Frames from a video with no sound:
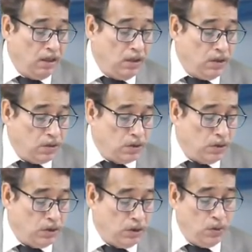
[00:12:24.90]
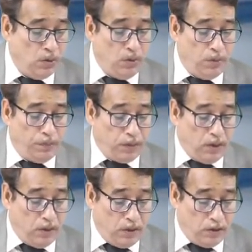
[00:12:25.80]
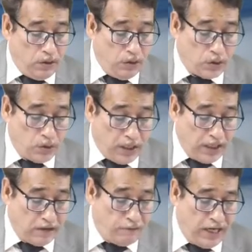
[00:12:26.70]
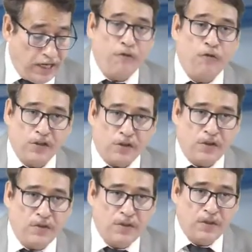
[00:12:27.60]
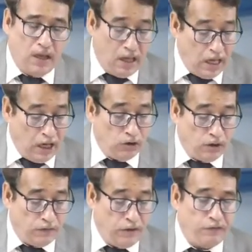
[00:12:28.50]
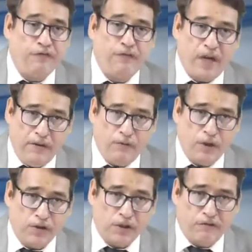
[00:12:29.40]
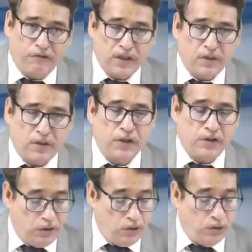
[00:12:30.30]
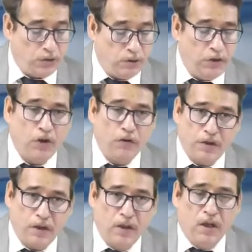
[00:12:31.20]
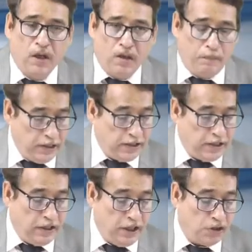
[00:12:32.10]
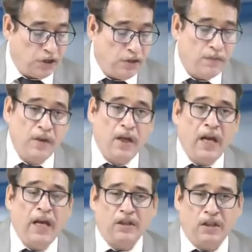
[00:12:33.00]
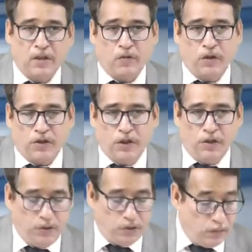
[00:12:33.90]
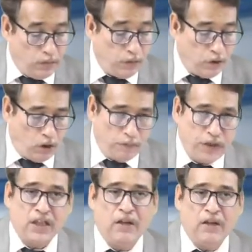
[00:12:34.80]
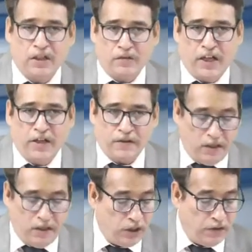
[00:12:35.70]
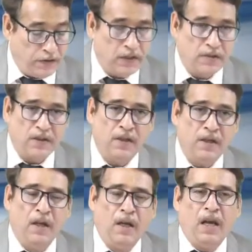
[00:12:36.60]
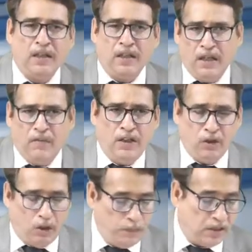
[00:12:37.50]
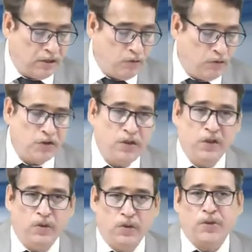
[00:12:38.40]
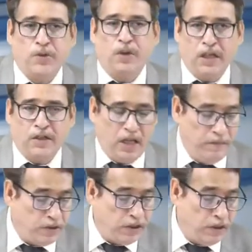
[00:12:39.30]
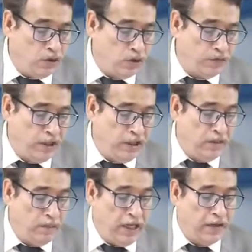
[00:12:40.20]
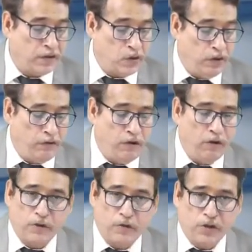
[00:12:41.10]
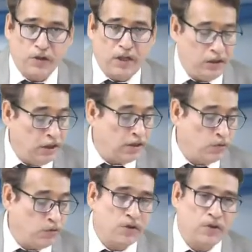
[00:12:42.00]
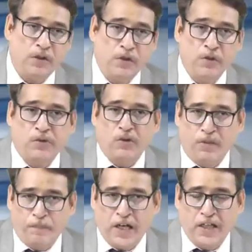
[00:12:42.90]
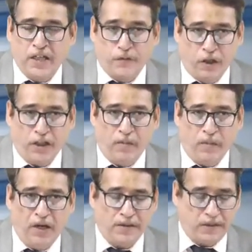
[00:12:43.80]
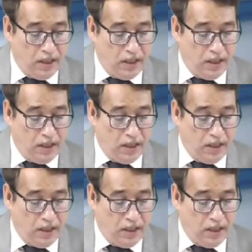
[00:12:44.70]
So you used to get 5 questions. Out of the 5 questions, first question used to be of compulsory nature, and this question used to be of objective as far as nature is concerned. And even in the objective question, you used to get MCQs, fill in the blanks, true and false question, and this question used to comprise 14 marks.